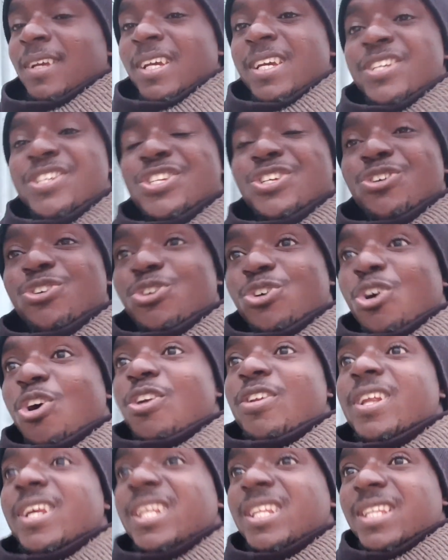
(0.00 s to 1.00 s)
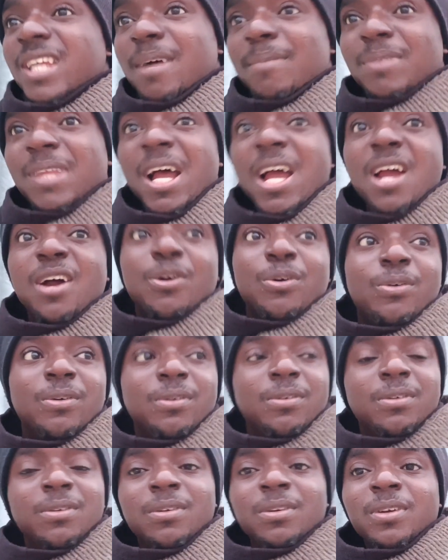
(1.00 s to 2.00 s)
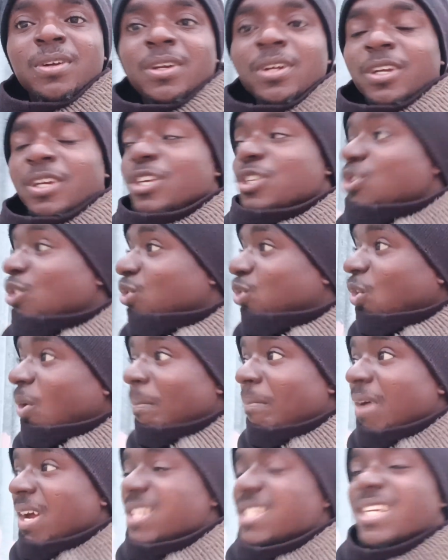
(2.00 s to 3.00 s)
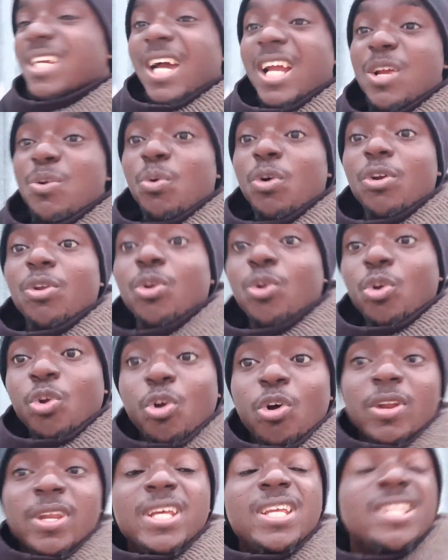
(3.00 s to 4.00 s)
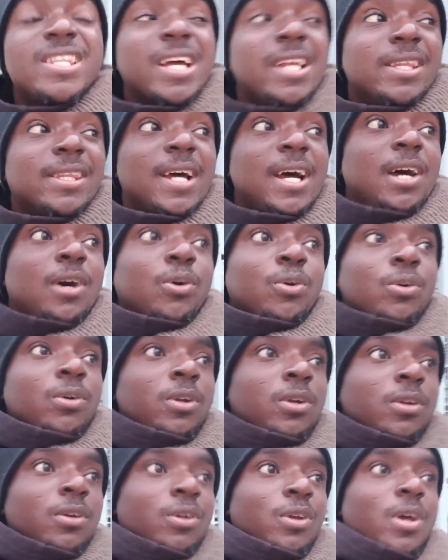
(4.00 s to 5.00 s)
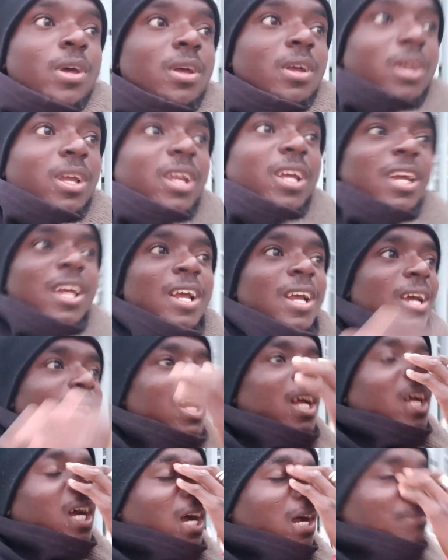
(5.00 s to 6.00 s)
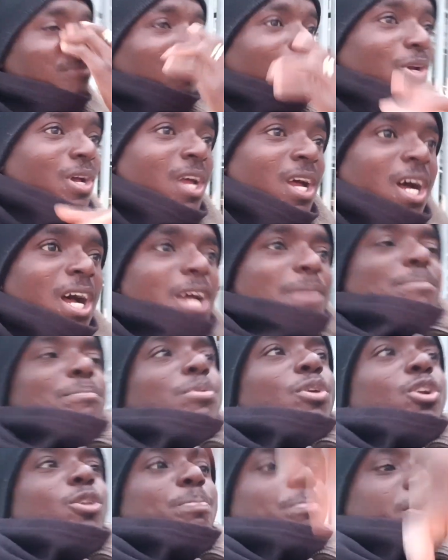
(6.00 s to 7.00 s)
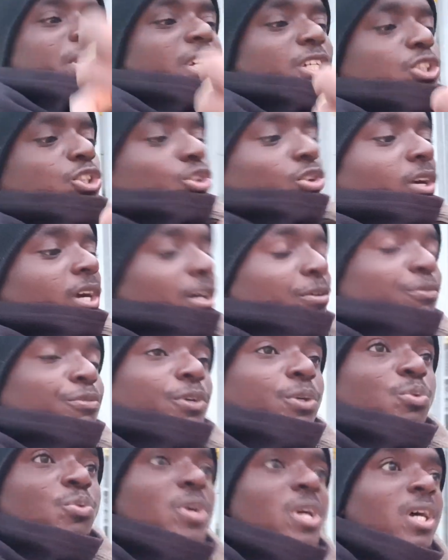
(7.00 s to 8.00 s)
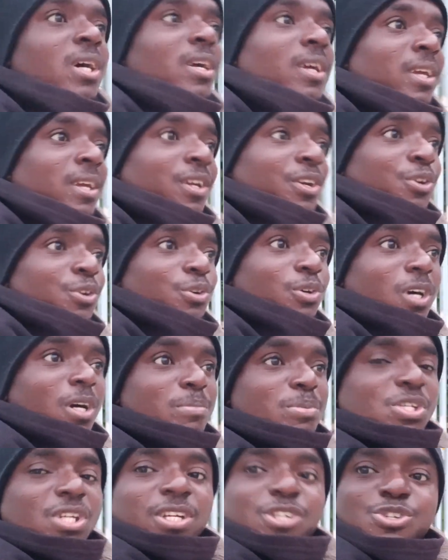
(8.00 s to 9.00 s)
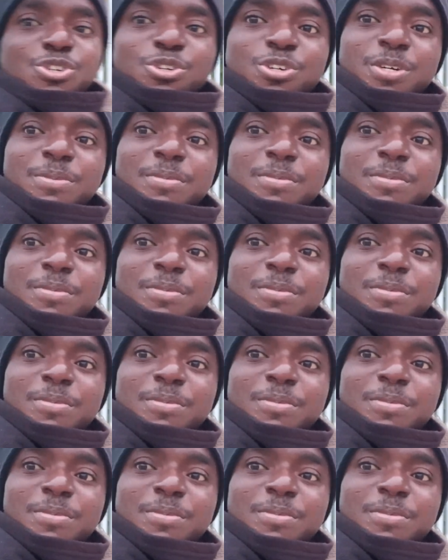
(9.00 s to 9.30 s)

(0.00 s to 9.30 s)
It's running them down. It's automatically what? Running them down. High blood pressure everywhere. You want to say so,